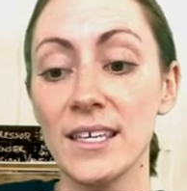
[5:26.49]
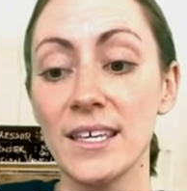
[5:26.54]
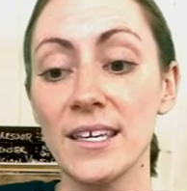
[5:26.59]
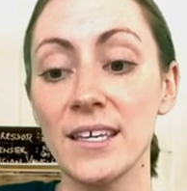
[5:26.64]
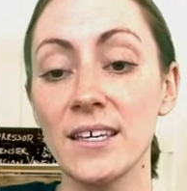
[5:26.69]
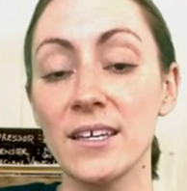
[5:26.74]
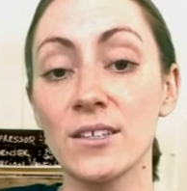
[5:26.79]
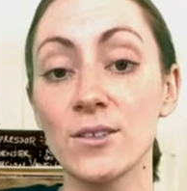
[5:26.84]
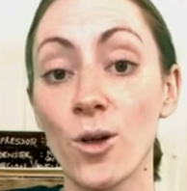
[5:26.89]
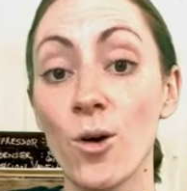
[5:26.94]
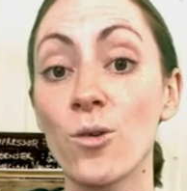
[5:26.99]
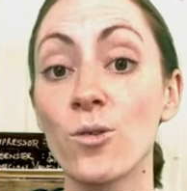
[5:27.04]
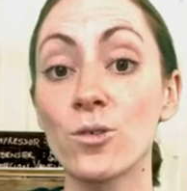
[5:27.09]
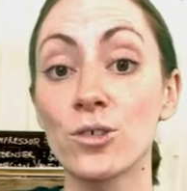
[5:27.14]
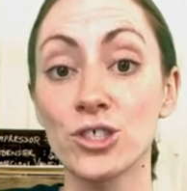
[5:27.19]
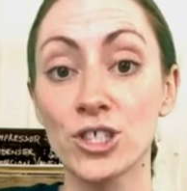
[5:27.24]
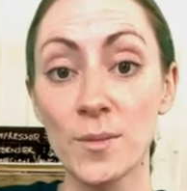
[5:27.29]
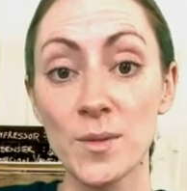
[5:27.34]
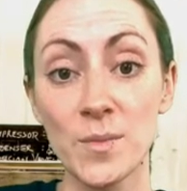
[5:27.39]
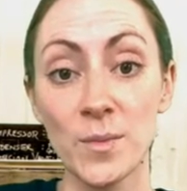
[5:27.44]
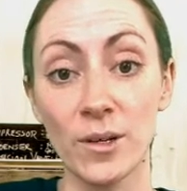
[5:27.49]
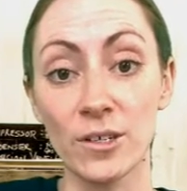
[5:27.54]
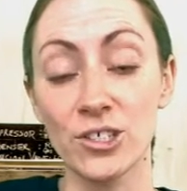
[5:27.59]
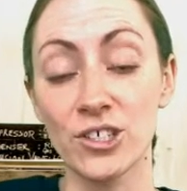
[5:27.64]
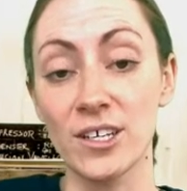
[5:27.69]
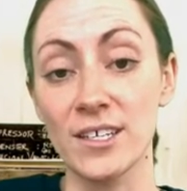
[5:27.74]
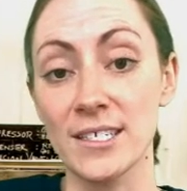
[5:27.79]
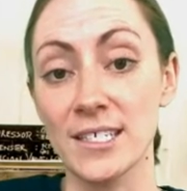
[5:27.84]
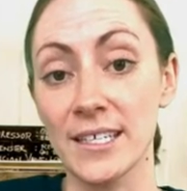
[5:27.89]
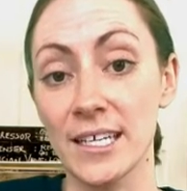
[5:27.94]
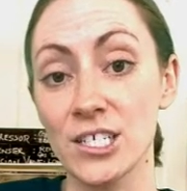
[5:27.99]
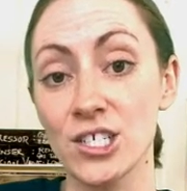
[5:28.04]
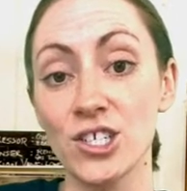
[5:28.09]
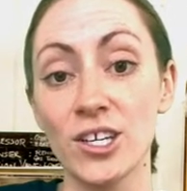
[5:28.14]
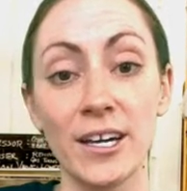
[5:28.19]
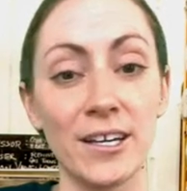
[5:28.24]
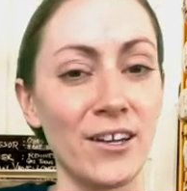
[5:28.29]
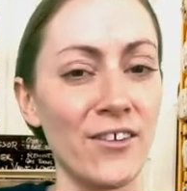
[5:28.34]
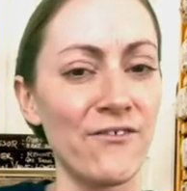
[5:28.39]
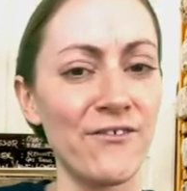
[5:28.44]
the local sheep's milk cheeses that
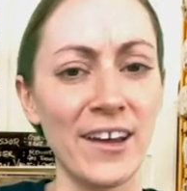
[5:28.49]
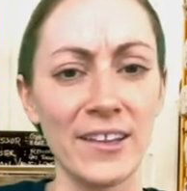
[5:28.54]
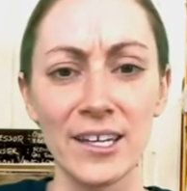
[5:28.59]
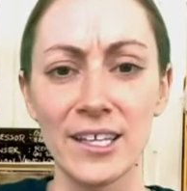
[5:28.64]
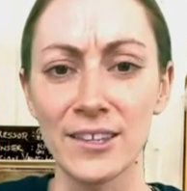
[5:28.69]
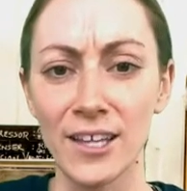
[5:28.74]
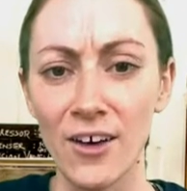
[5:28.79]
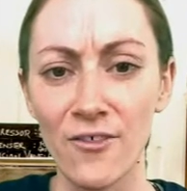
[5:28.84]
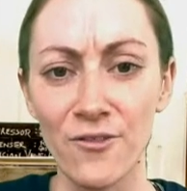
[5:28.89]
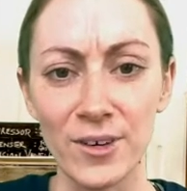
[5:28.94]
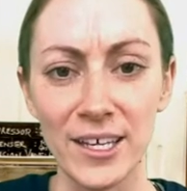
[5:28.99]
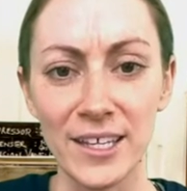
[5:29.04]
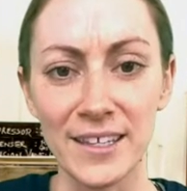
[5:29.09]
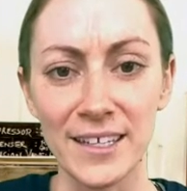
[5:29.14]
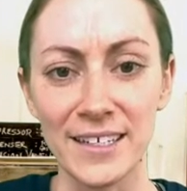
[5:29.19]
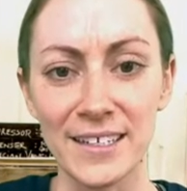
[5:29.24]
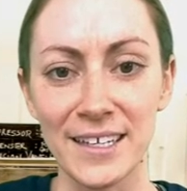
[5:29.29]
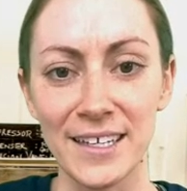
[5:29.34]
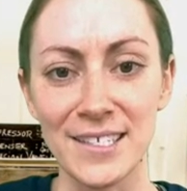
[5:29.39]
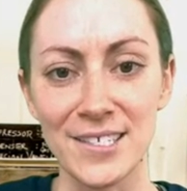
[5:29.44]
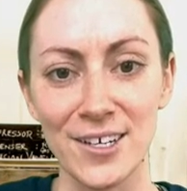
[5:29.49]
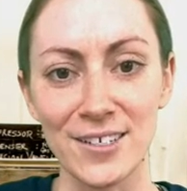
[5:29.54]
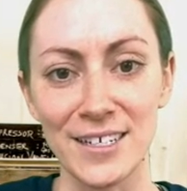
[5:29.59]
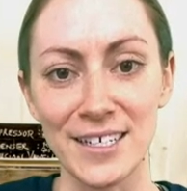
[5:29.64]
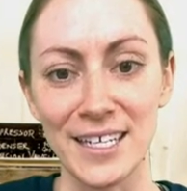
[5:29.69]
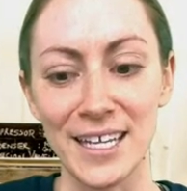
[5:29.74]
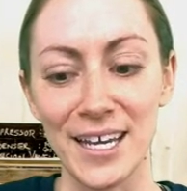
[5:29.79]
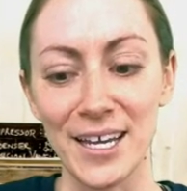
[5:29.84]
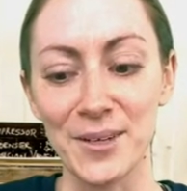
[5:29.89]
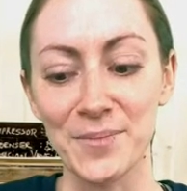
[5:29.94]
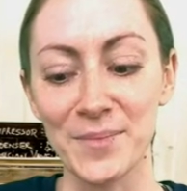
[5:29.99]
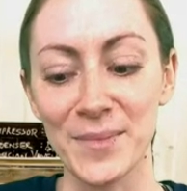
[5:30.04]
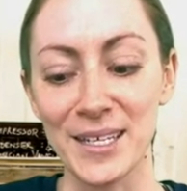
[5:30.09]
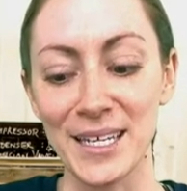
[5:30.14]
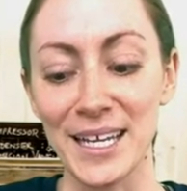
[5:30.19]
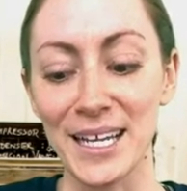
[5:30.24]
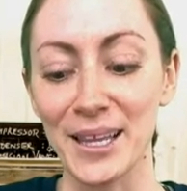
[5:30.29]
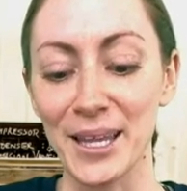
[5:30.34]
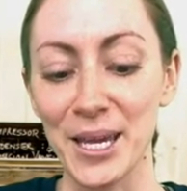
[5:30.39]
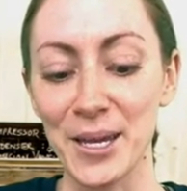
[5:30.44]
she kind of fell in love with in Sardinia,
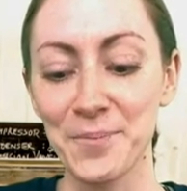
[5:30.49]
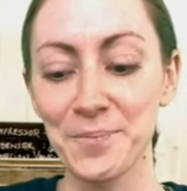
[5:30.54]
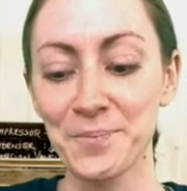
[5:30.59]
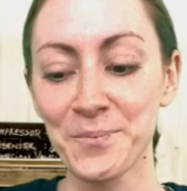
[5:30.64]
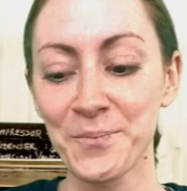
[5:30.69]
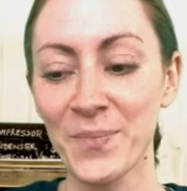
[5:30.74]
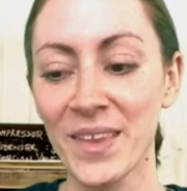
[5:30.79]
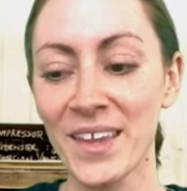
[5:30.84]
in Italy.